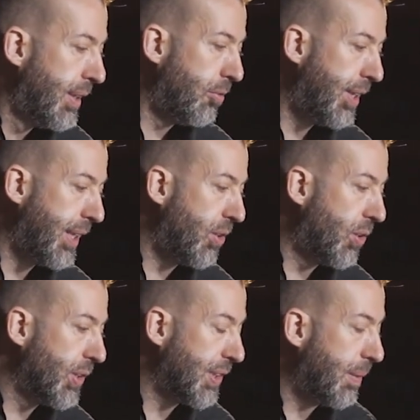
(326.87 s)
really
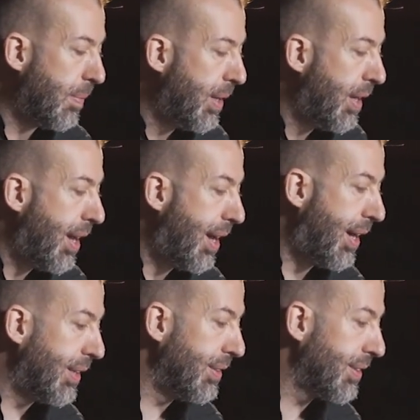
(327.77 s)
awesome.
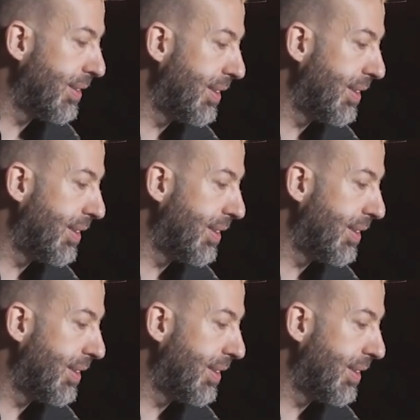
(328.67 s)
And